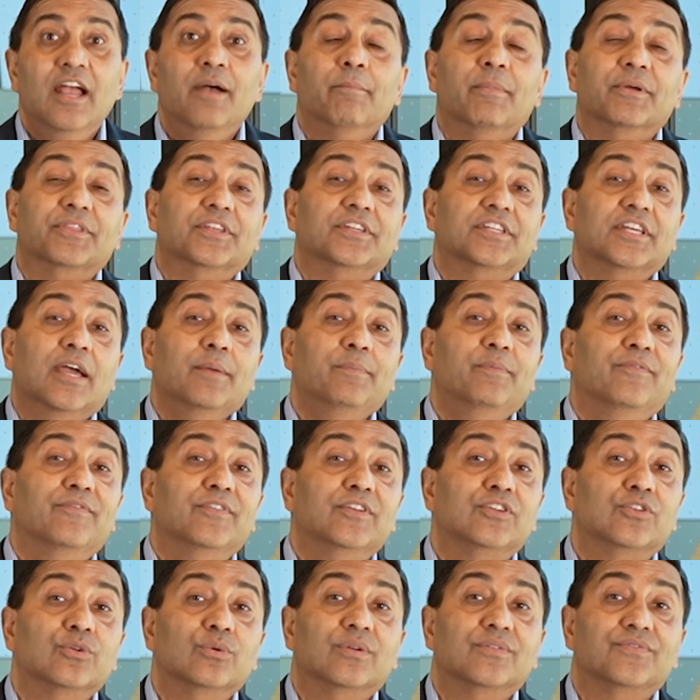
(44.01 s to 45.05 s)
but the type of
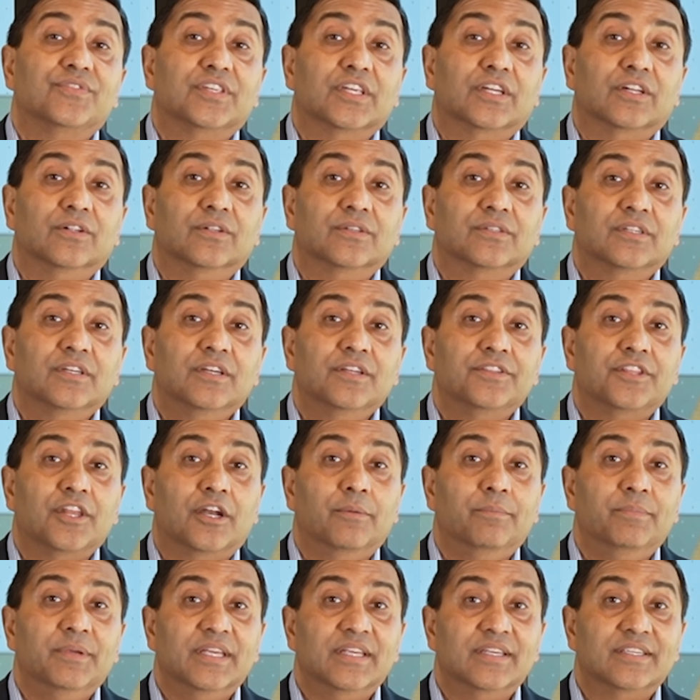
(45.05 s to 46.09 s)
intuitive signals that
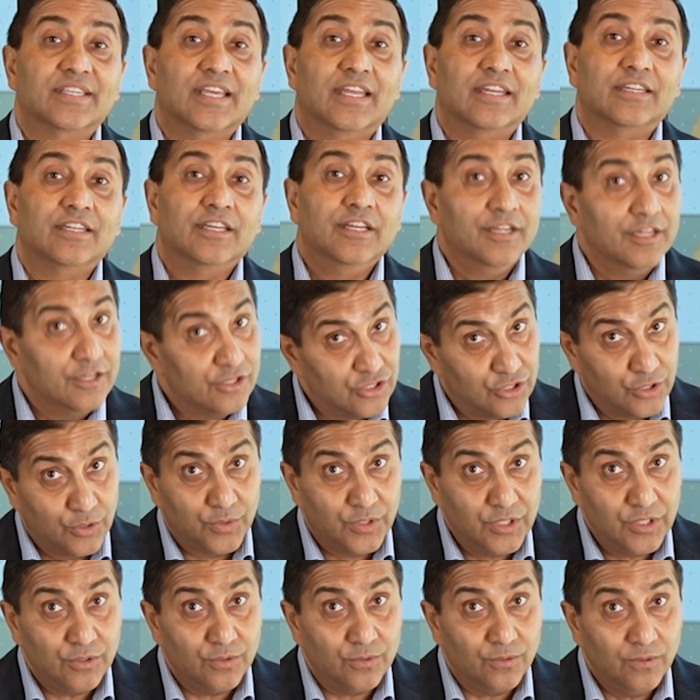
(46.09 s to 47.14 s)
are being sent to
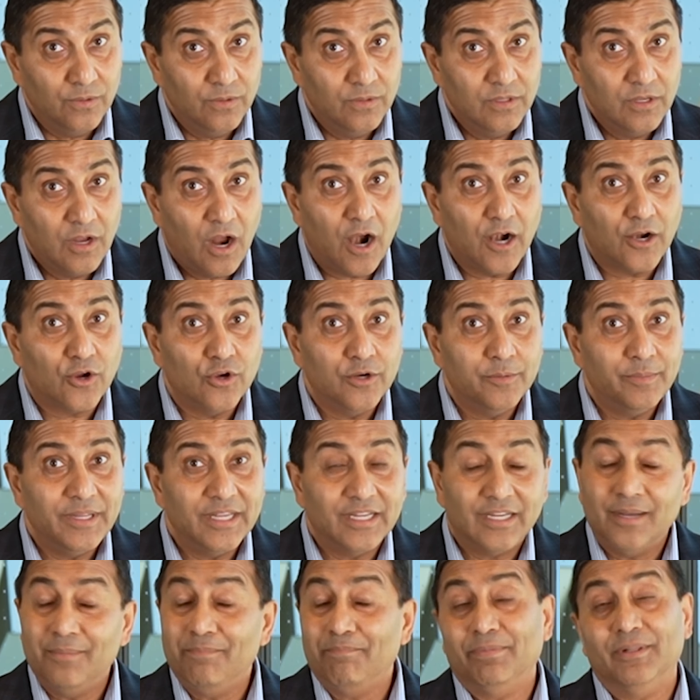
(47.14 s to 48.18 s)
you are going to be
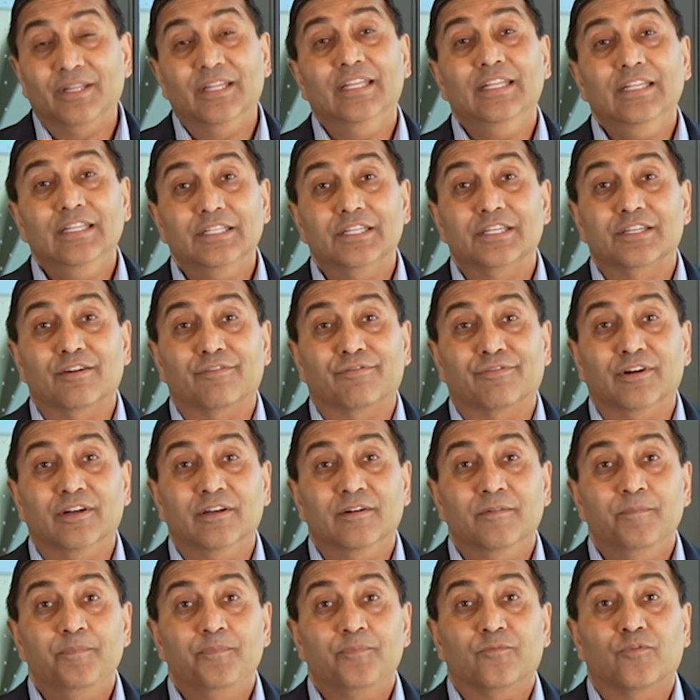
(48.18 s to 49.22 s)
completely
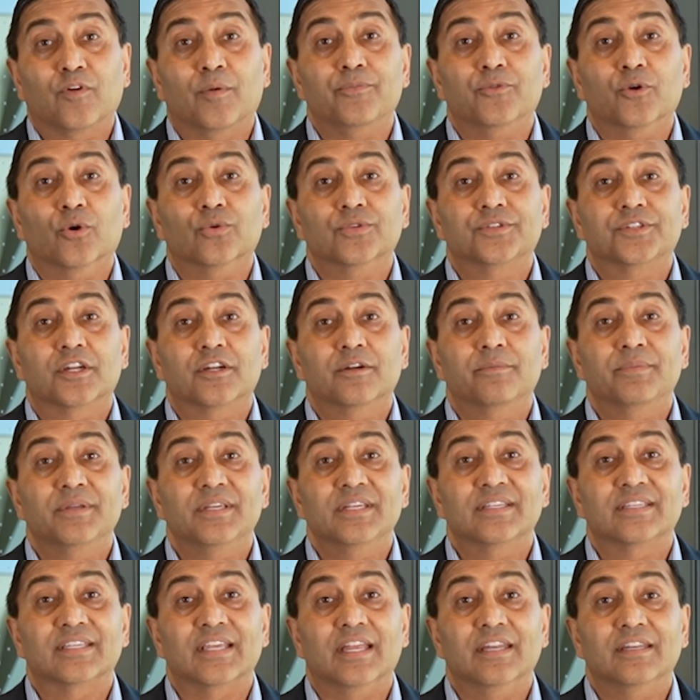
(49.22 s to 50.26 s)
different from those that are
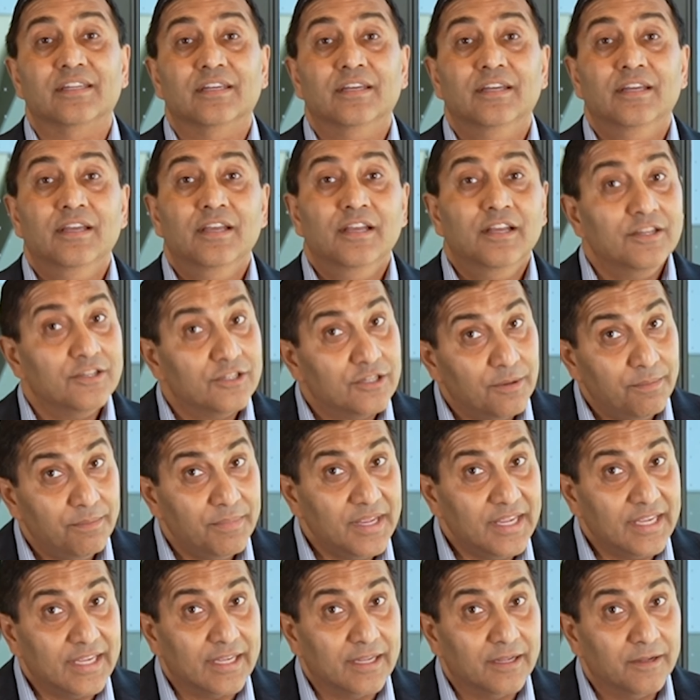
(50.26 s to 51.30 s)
being sent to
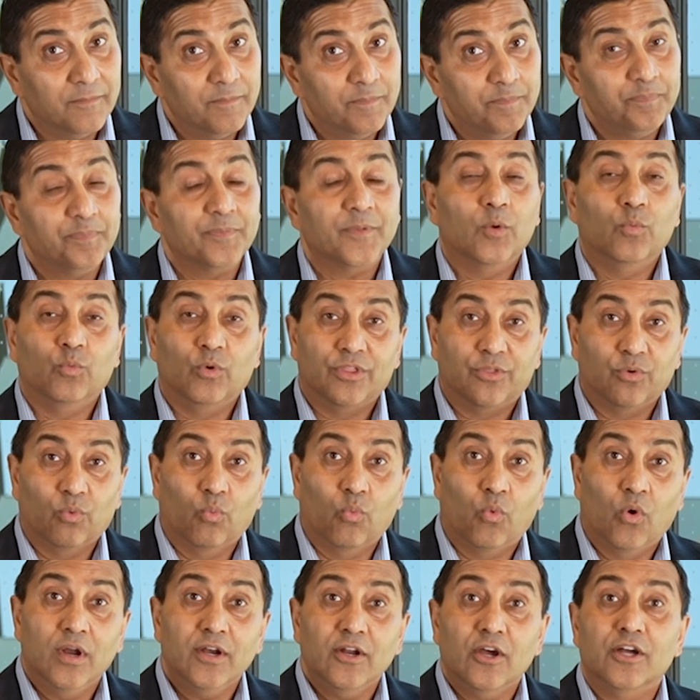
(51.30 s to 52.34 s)
me, with
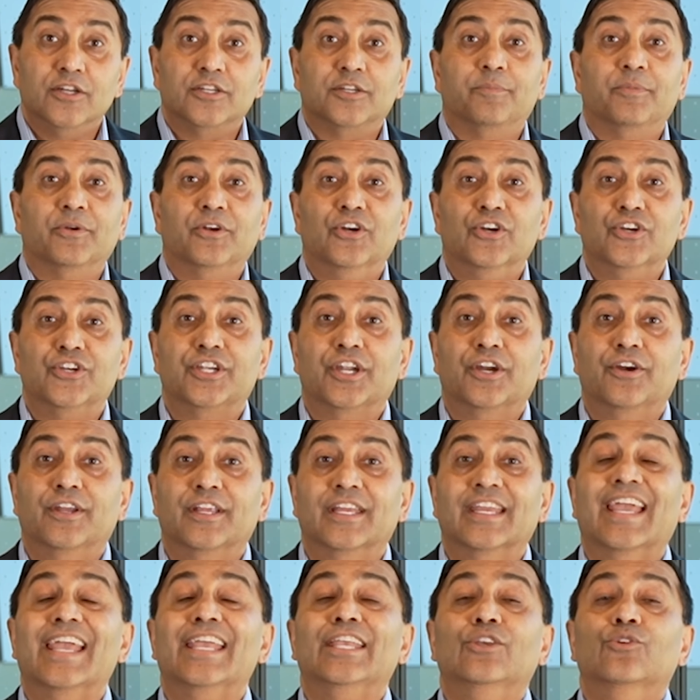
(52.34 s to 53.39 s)
one entrepreneur
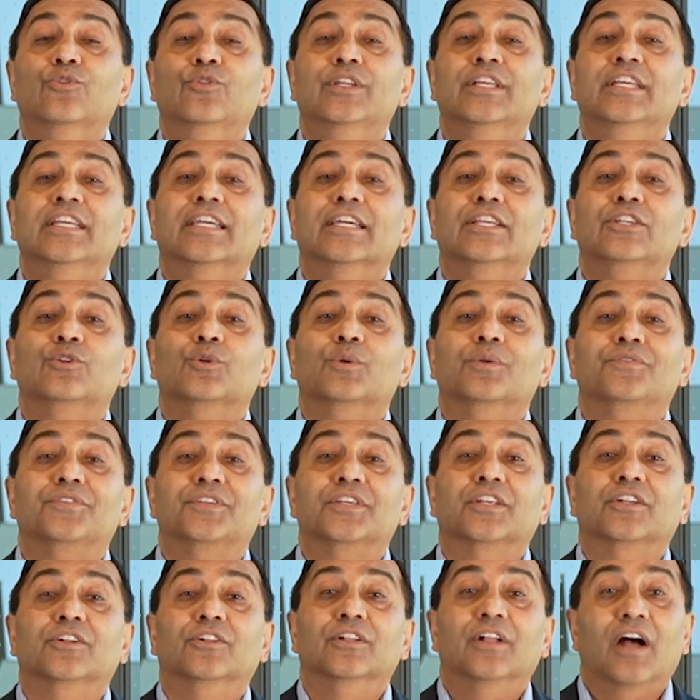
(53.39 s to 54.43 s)
sharing a unique intuitive
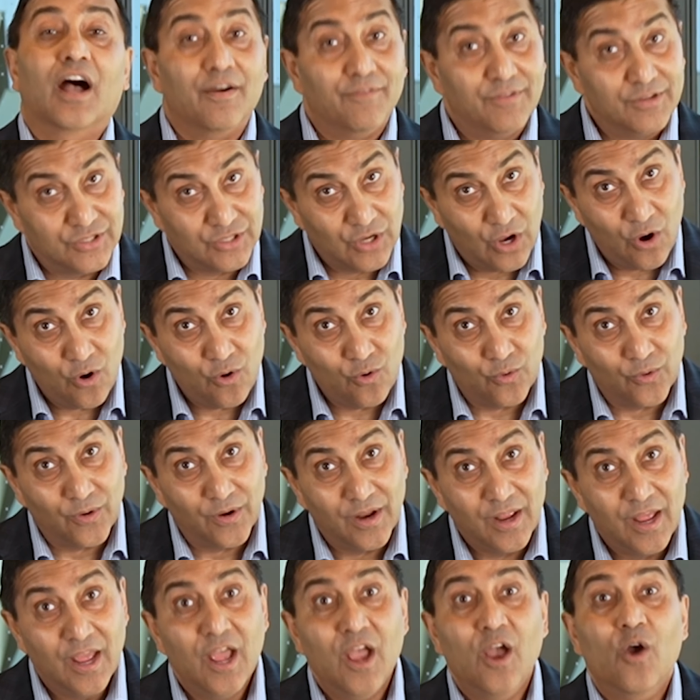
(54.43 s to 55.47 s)
signal of his own
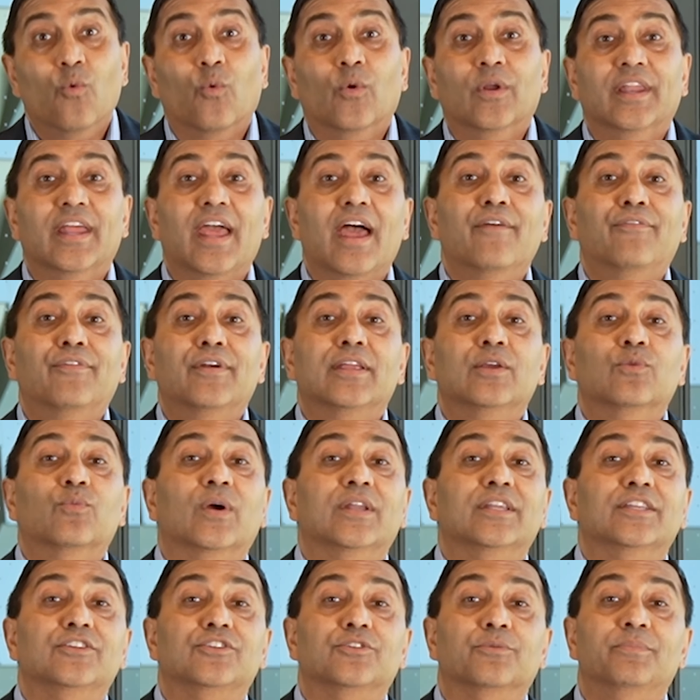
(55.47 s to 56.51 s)
whenever he
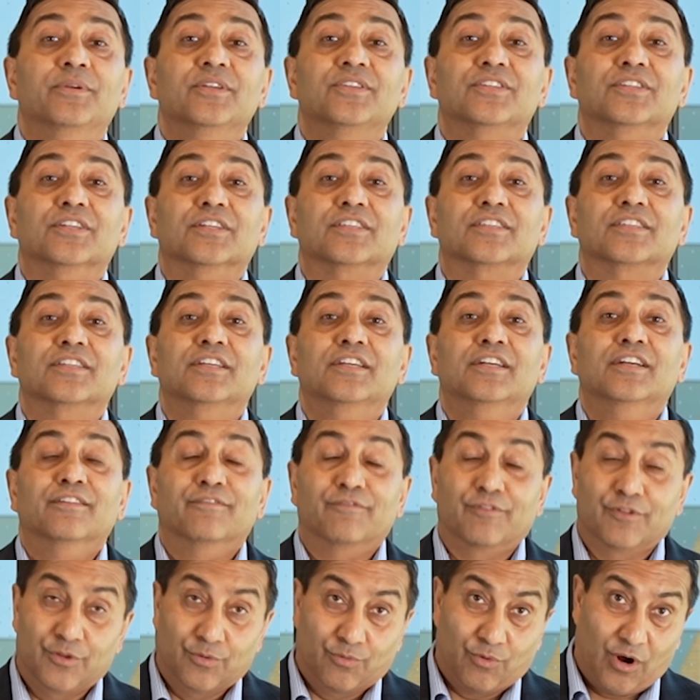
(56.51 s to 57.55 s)
went into business
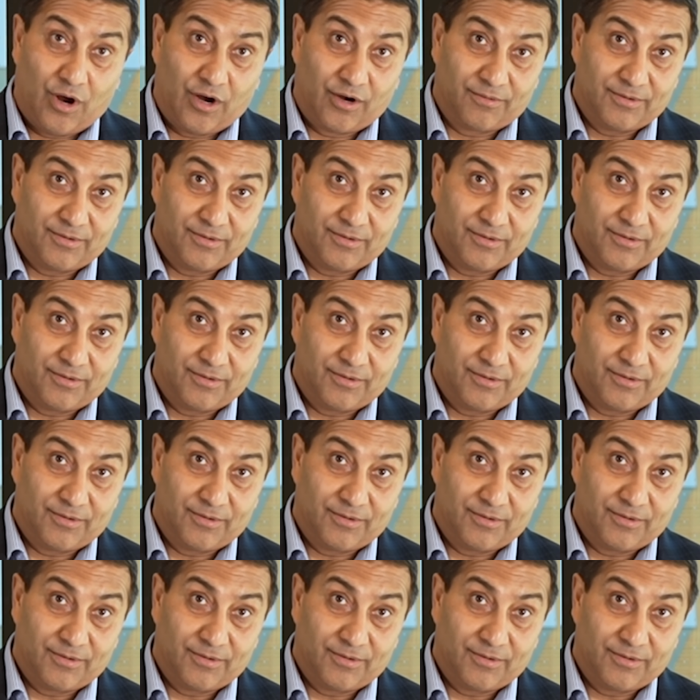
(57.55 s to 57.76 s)
for the wrong